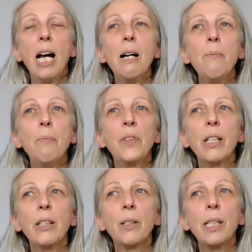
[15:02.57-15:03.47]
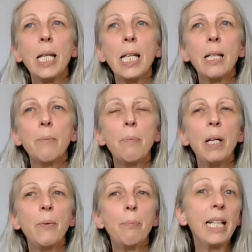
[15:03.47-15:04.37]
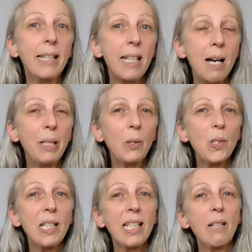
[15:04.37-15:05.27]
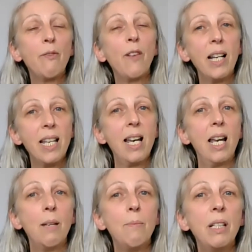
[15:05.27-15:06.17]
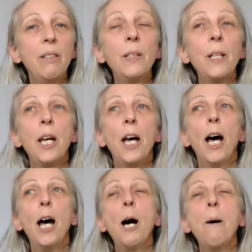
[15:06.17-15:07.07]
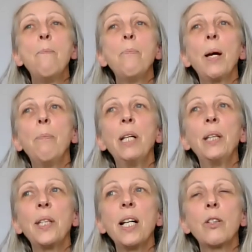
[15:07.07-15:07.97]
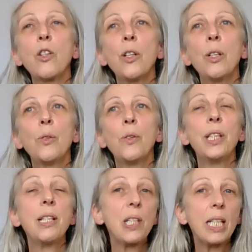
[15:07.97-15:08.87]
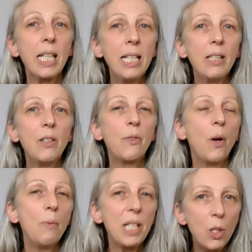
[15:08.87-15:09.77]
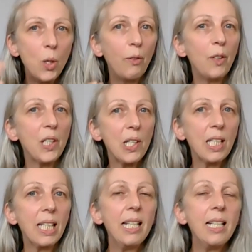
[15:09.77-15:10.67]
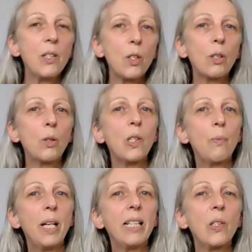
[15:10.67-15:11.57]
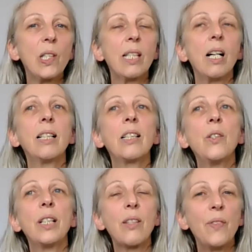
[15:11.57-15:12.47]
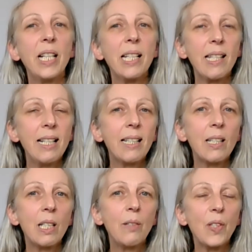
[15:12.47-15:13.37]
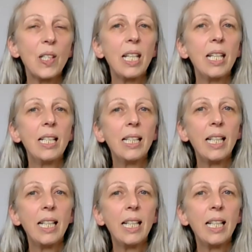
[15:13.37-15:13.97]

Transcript: The Pitta, because it's the fire element, Pitta children, the skin, always look for the skin is a good way to start. It's a very sensitive skin.